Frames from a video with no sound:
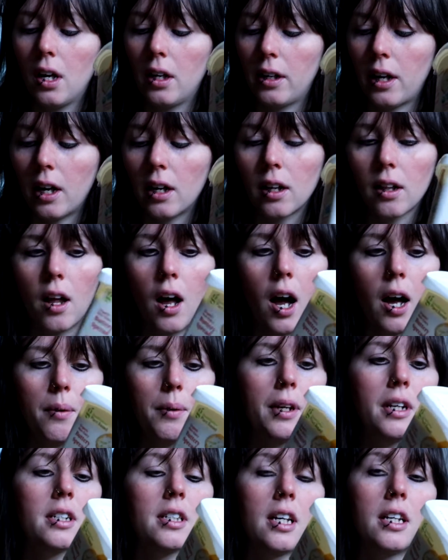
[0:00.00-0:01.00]
Not a lot,
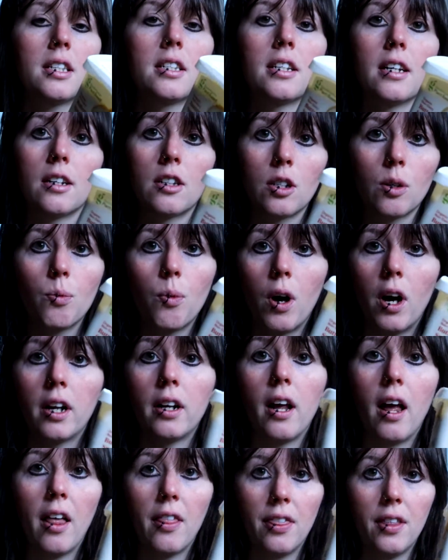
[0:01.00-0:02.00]
because I stick to
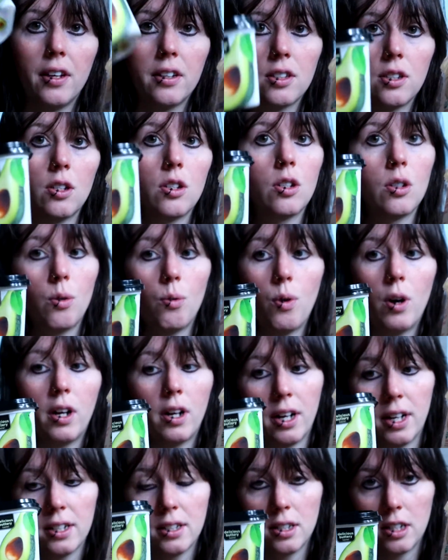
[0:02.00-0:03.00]
one, and this is the
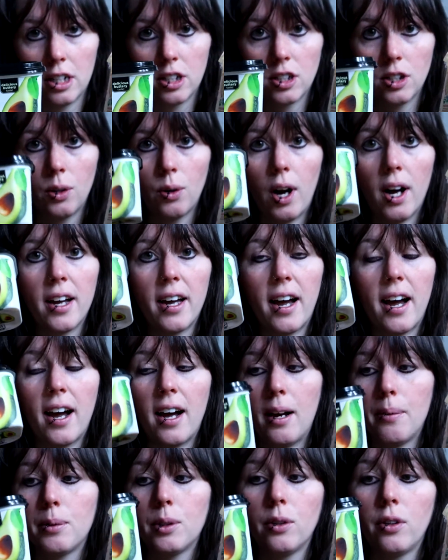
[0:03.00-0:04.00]
one I stick to. I
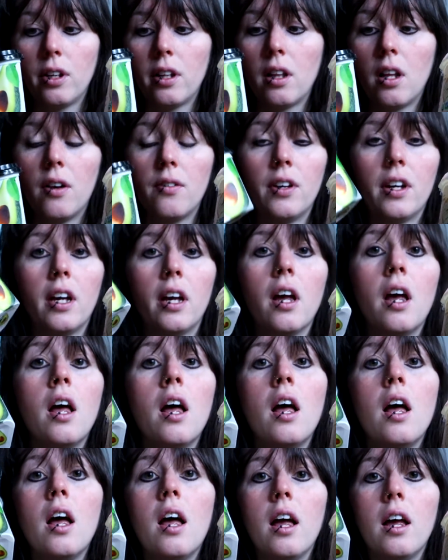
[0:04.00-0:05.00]
absolutely love it.
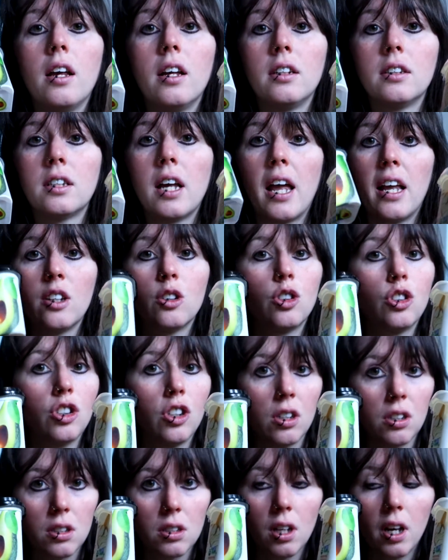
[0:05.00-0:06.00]
It tastes
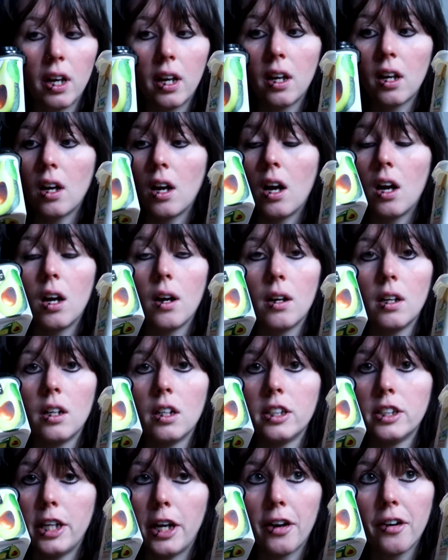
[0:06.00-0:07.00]
just like
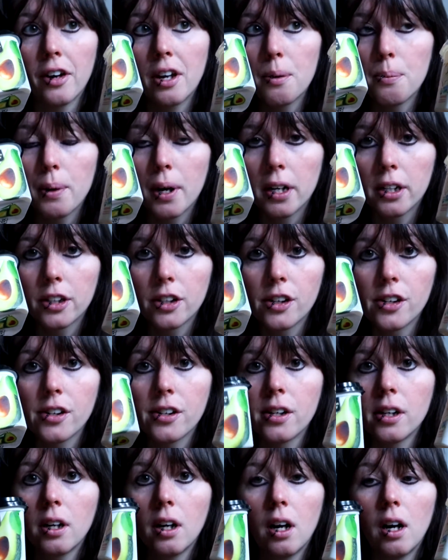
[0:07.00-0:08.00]
dairy
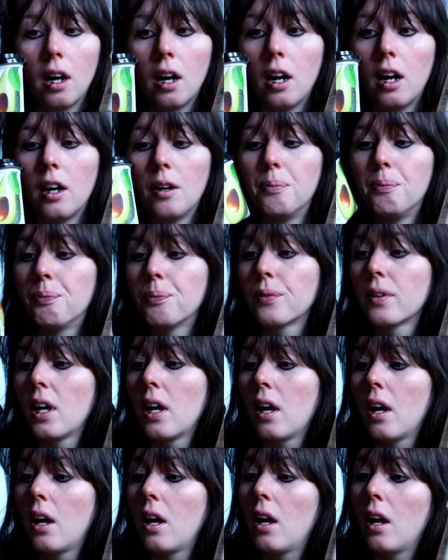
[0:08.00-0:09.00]
butter. Um,
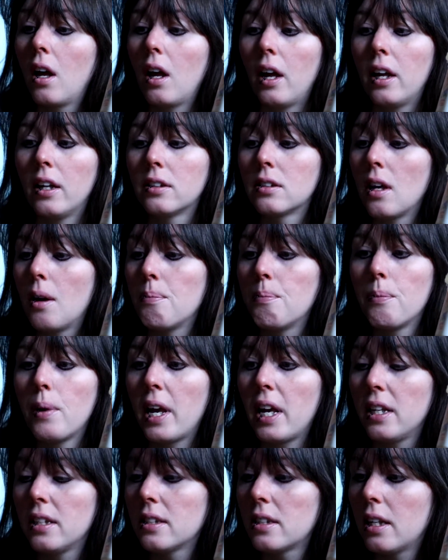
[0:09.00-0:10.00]
it's
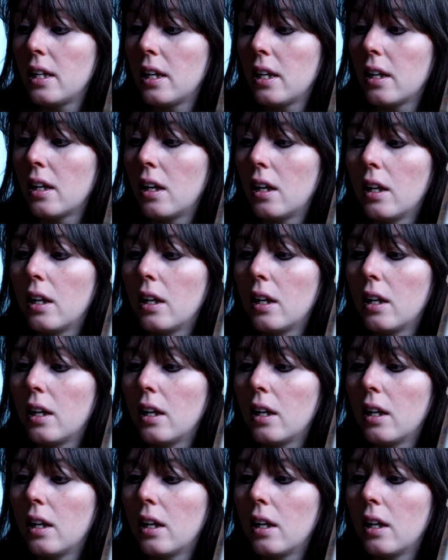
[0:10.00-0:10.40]
amazing.